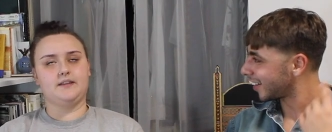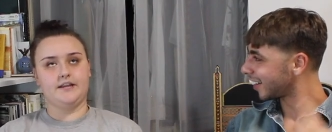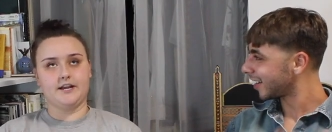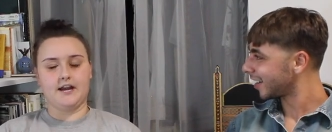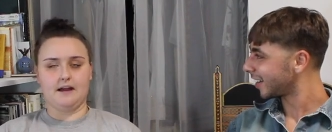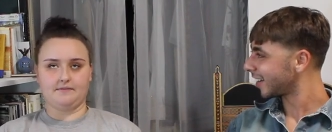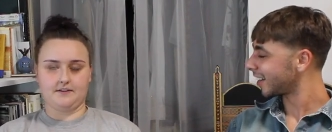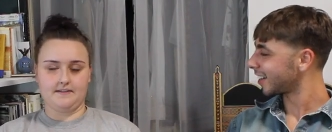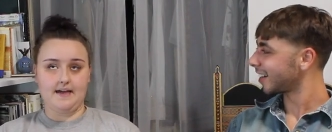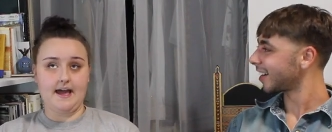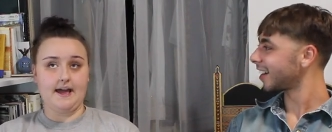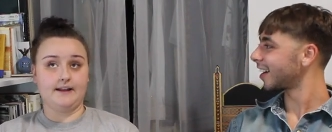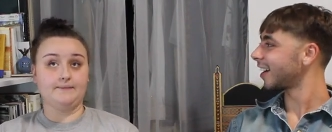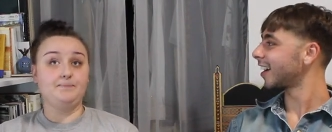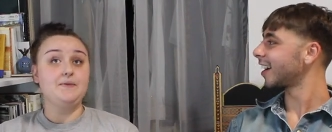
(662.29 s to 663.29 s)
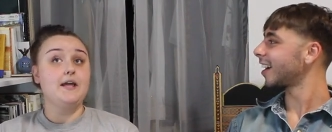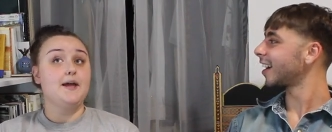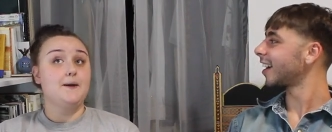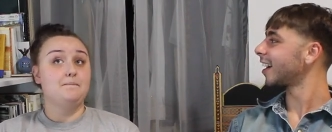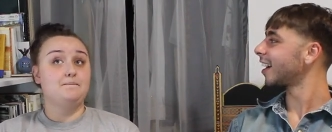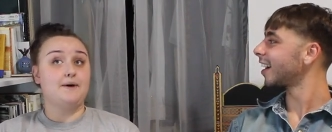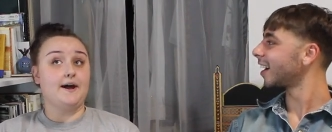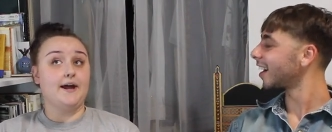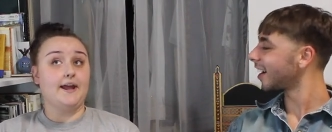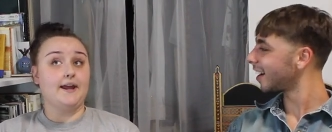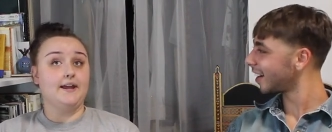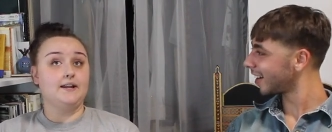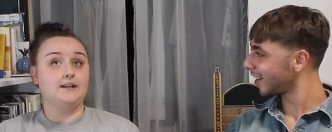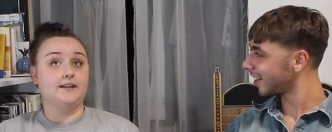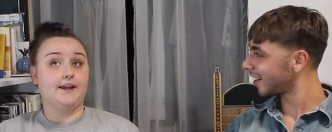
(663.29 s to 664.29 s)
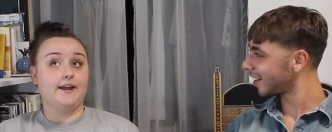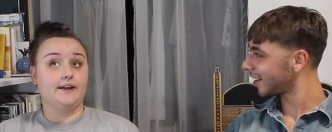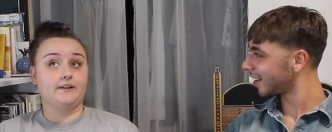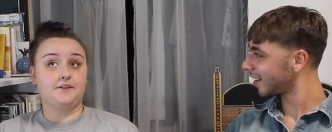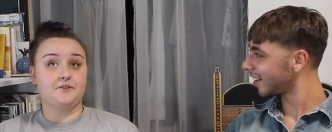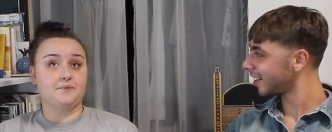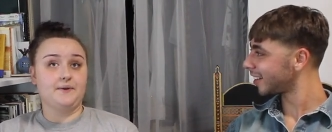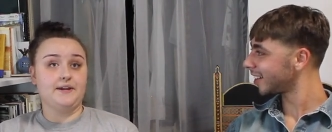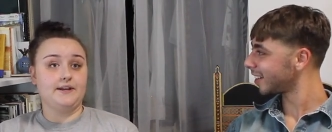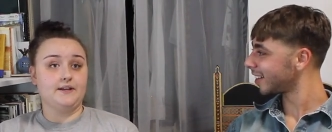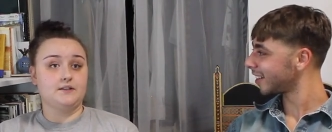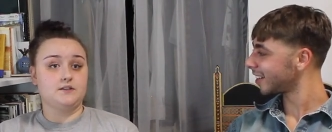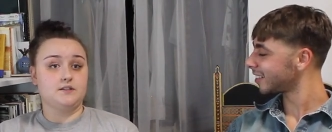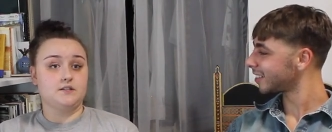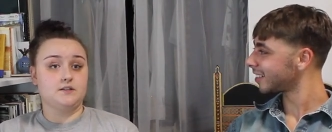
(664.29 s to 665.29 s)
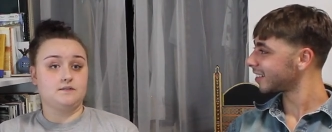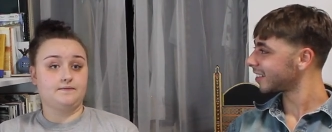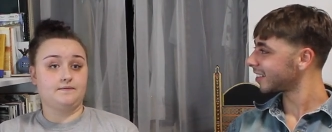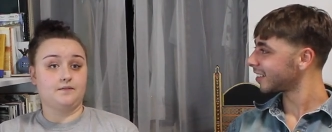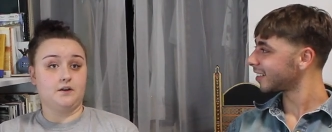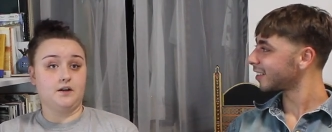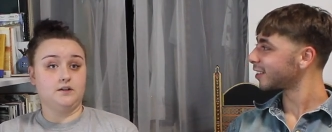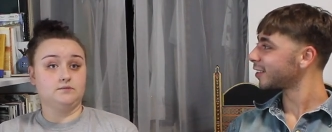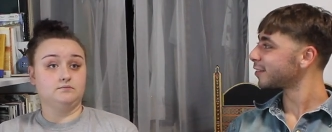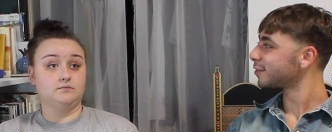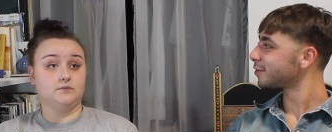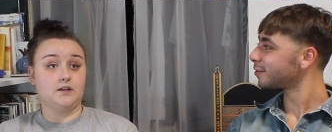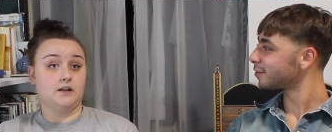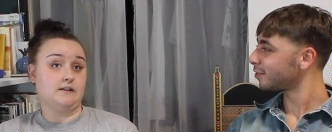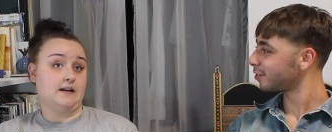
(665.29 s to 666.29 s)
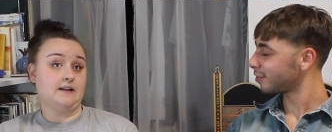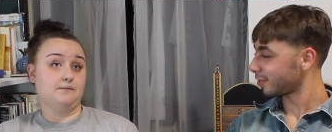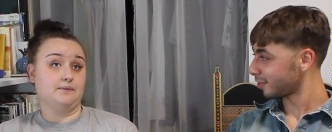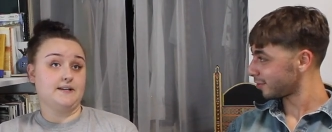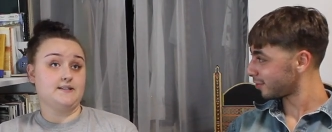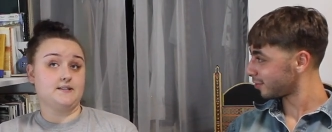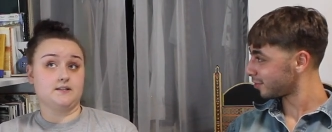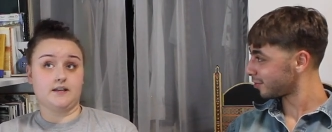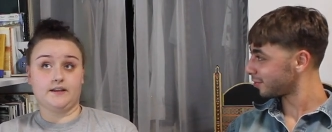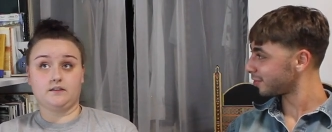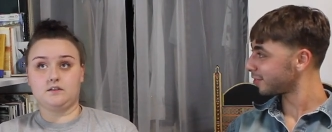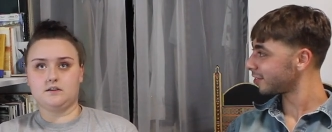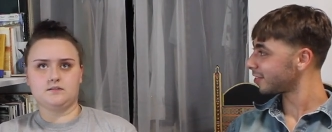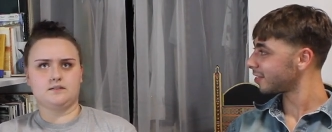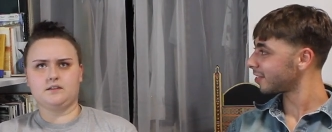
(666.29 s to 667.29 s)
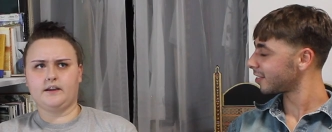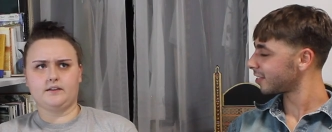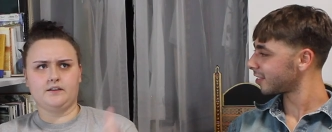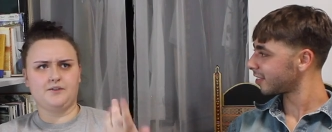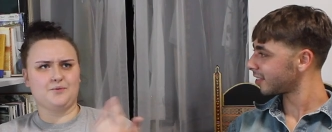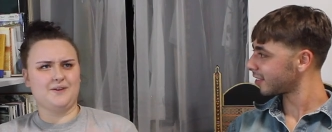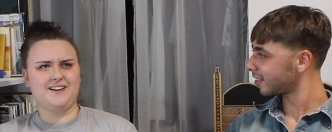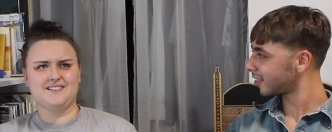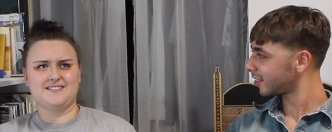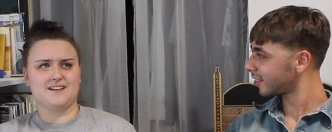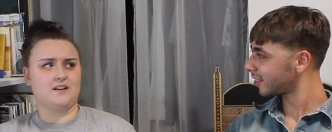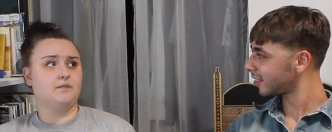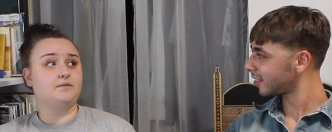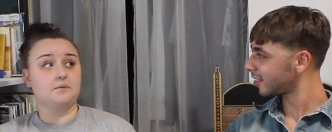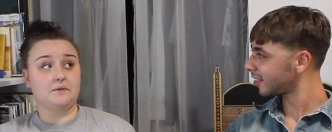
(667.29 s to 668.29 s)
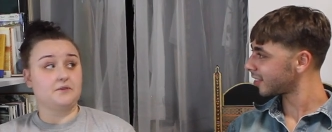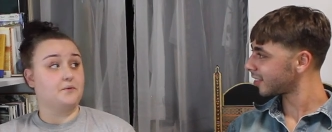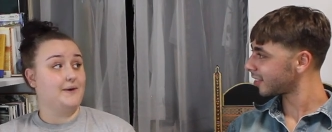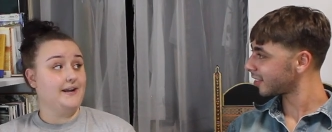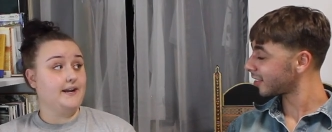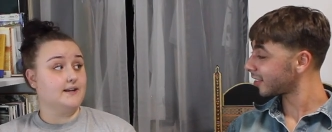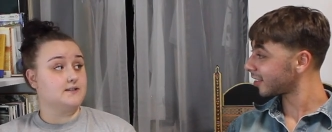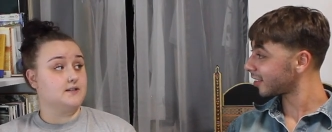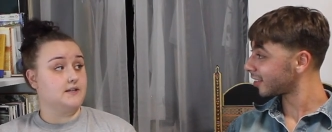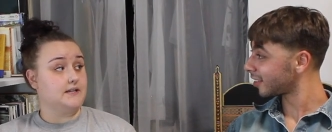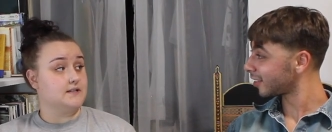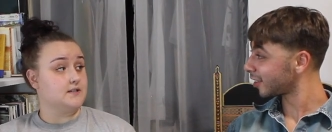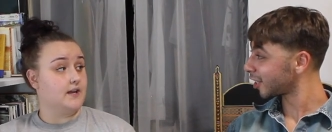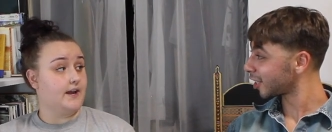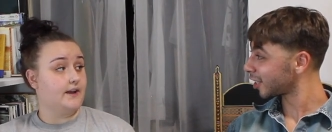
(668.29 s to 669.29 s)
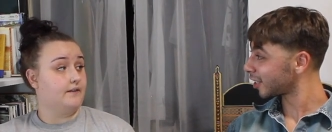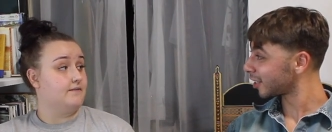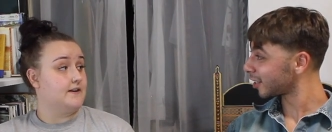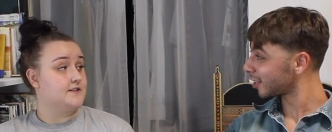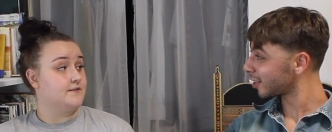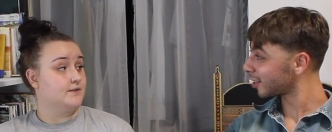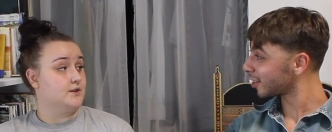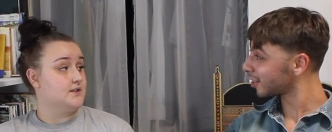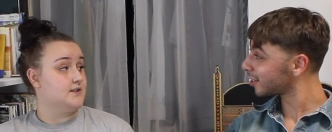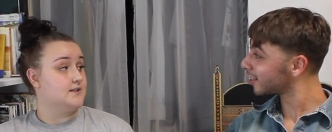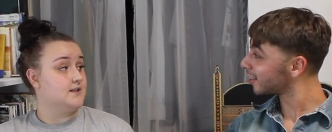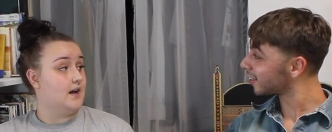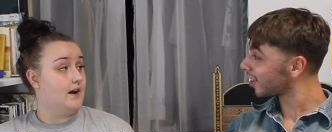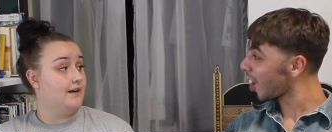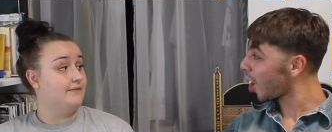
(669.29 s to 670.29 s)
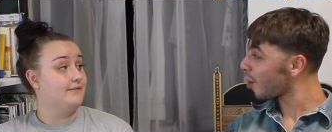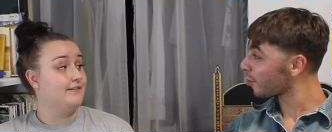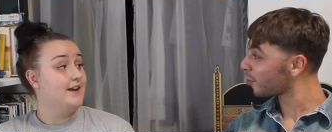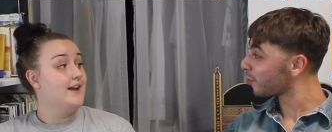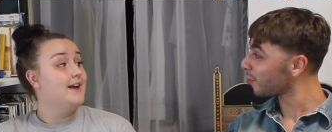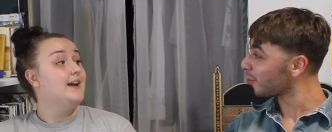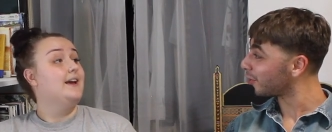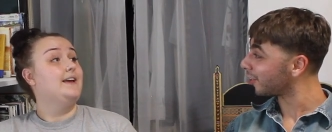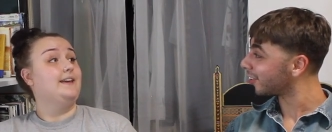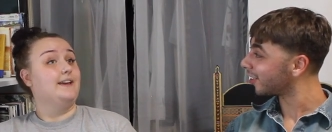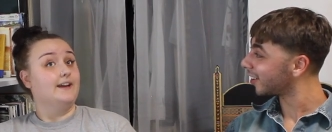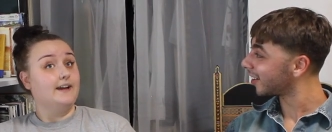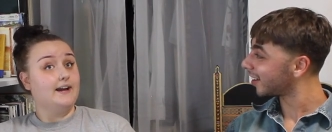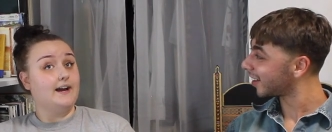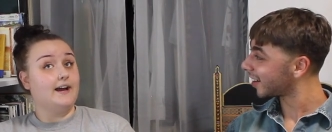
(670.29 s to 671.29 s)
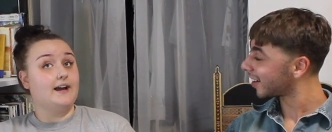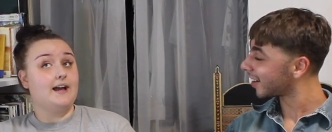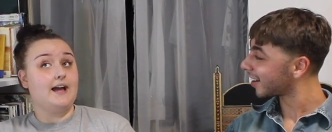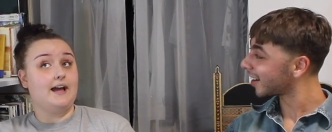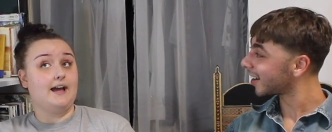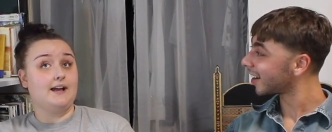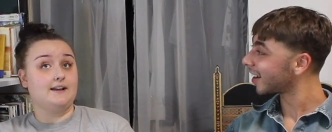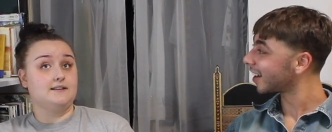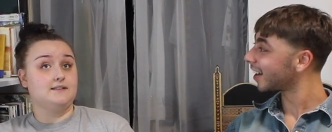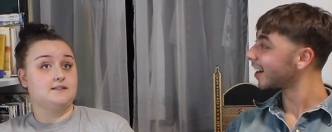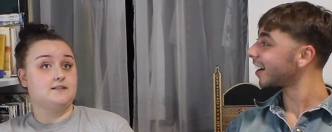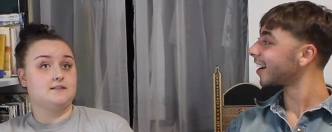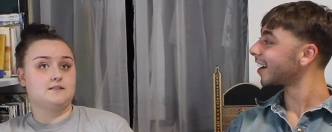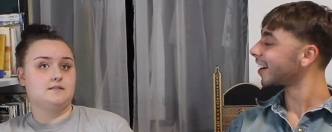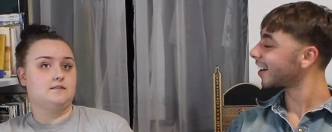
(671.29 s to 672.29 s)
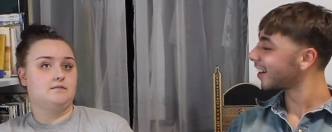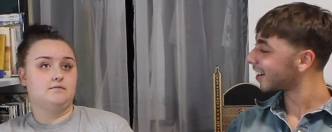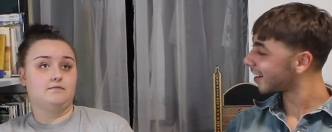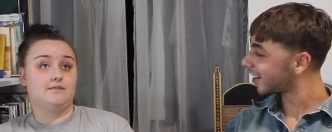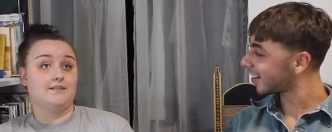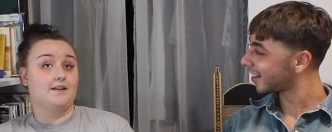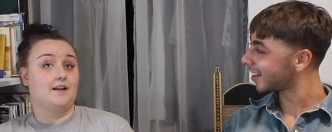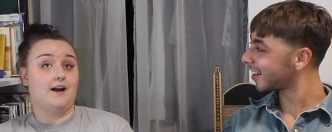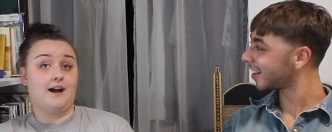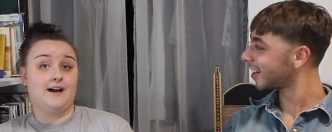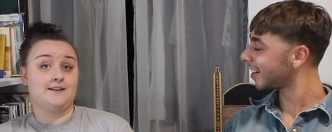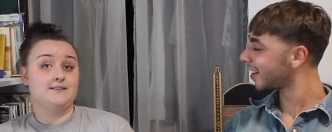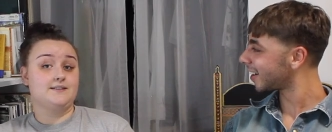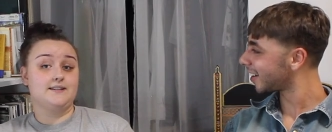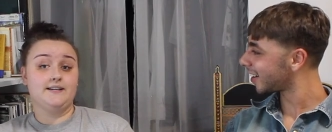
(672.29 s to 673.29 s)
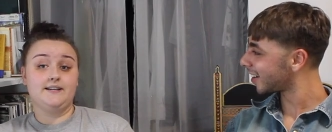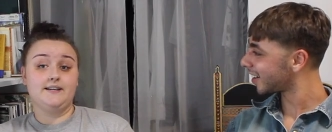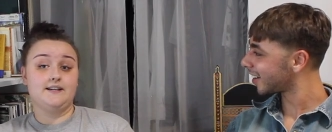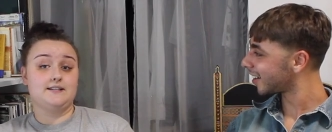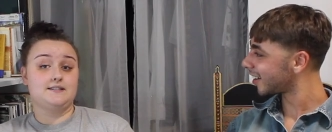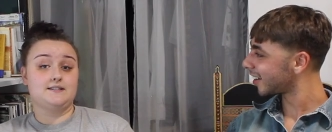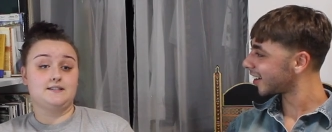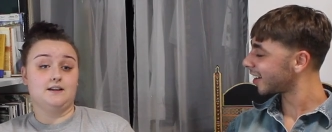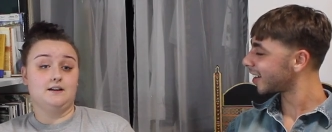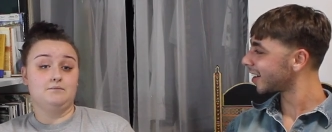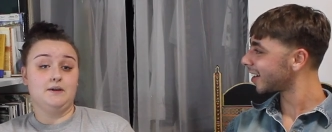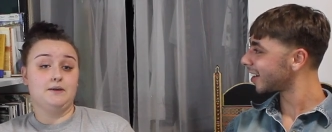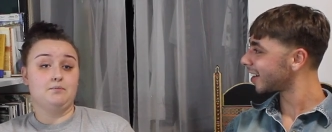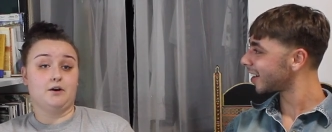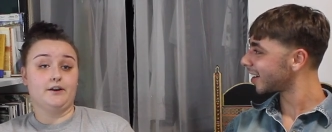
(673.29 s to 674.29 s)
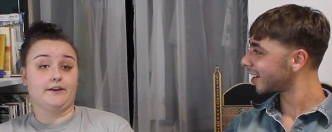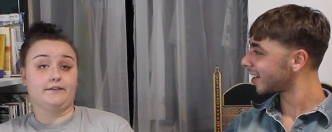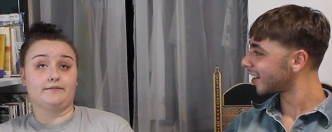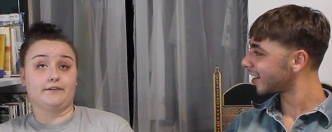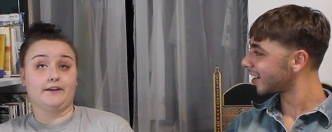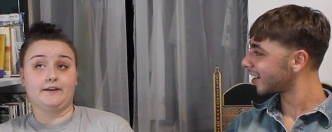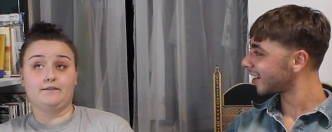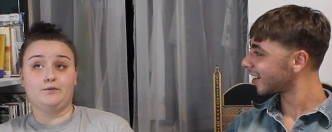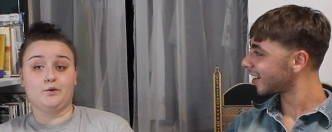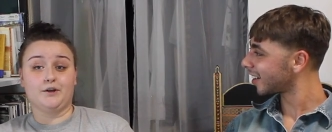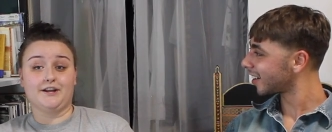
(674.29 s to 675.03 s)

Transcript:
Speaker 1: the year after that. But like Lithuanians from a lot of places, like there's like Lithuanians that come from Lithuania to these like festivals and stuff. Oh, cool. Yeah, and honestly, it's a big party for like four,